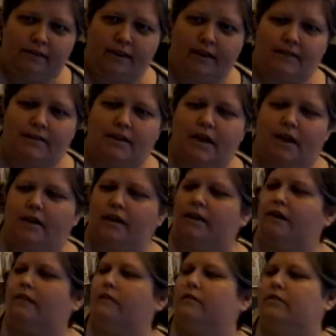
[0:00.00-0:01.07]
that's not
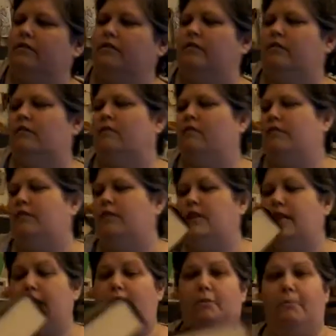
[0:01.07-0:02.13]
a
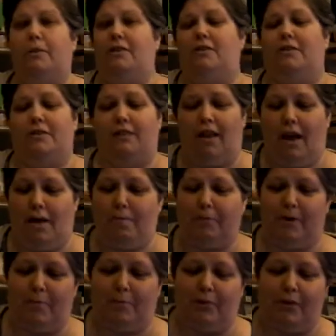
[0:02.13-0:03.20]
decommissioned
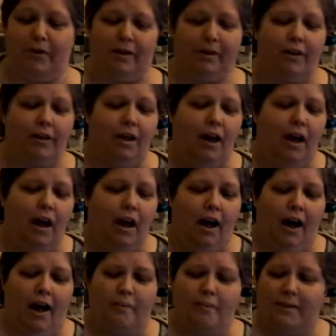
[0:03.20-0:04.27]
library book.
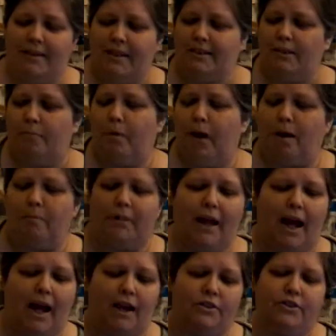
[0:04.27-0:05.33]
Um, and these are probably
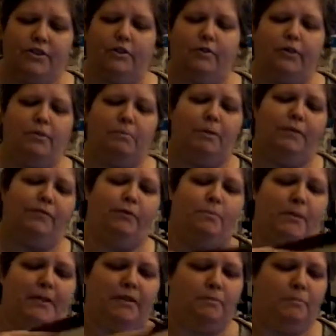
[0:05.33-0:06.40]
actually going to be for
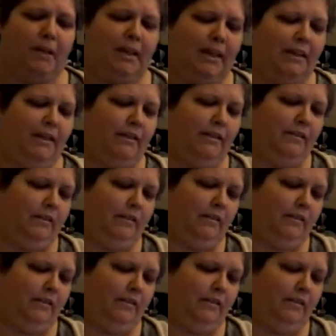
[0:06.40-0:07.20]
mixed media.